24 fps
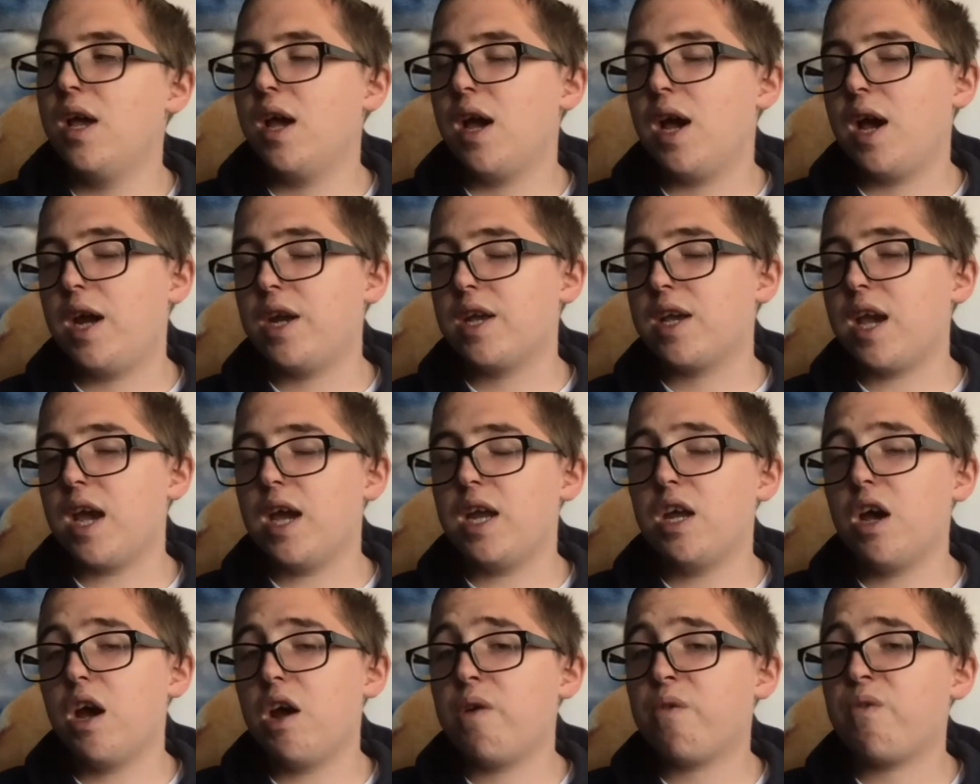And
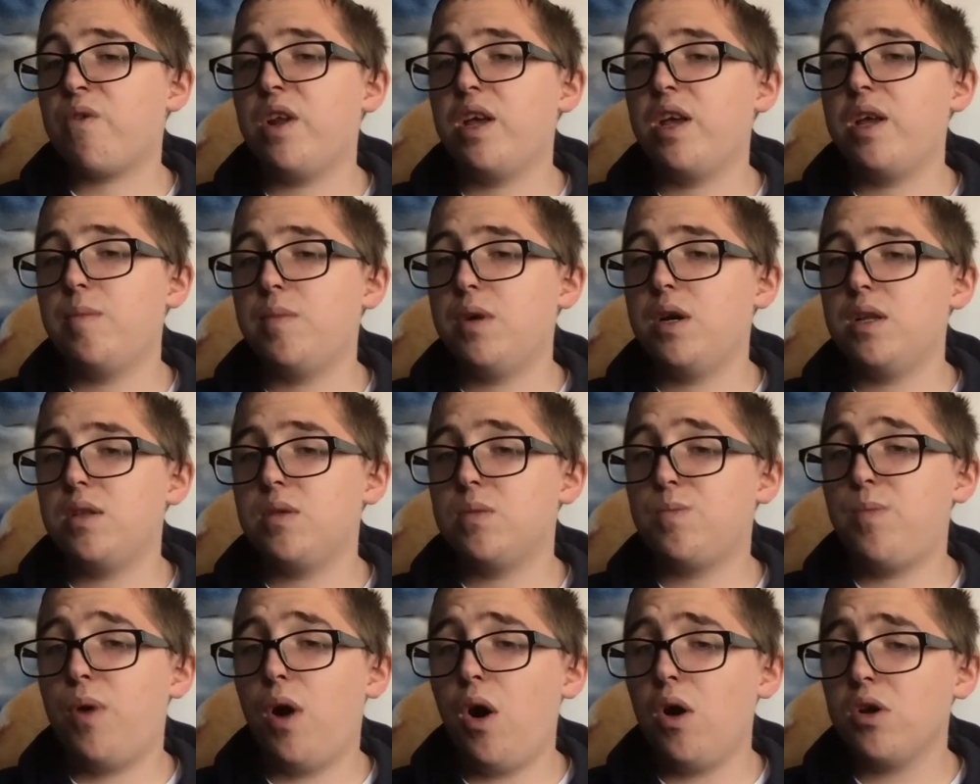again, hopefully, might
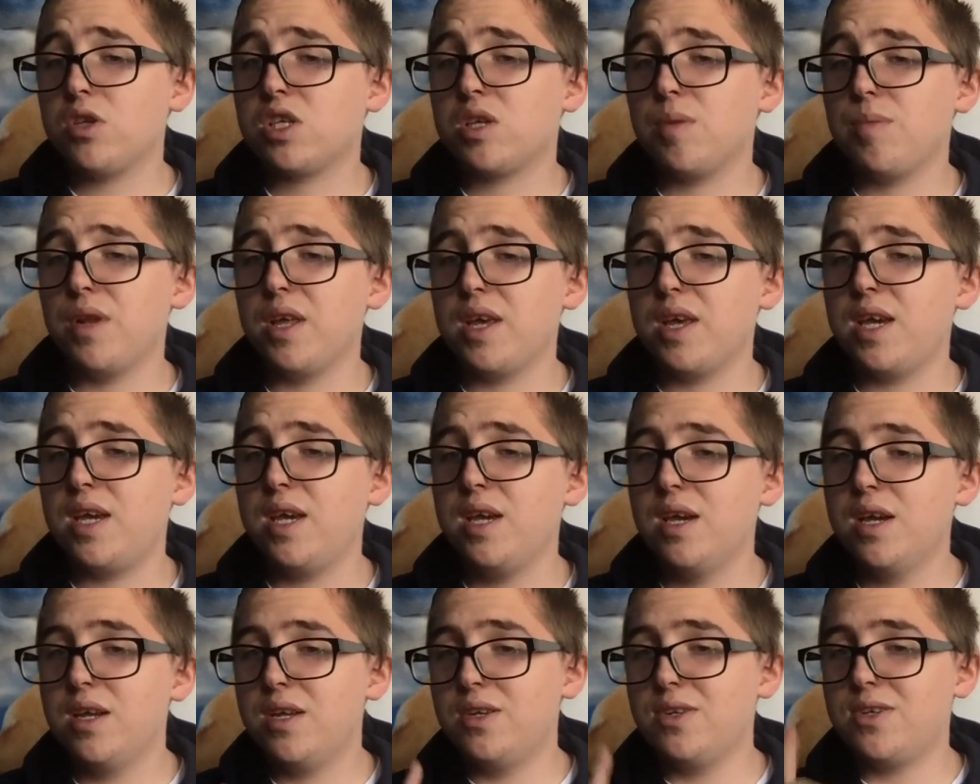possibly
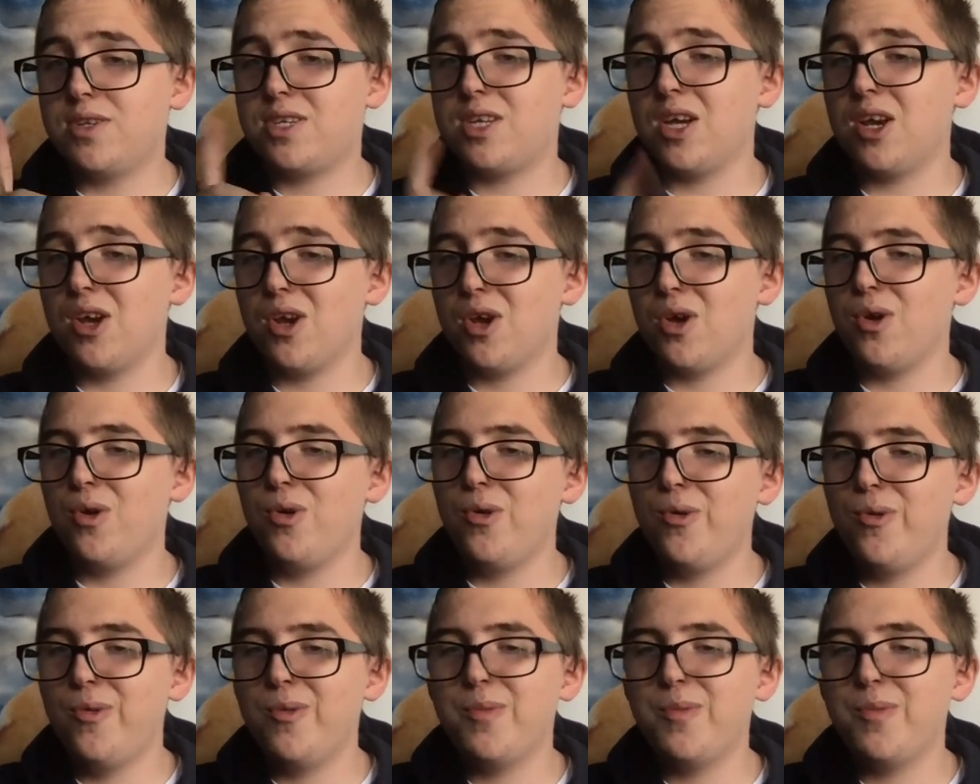do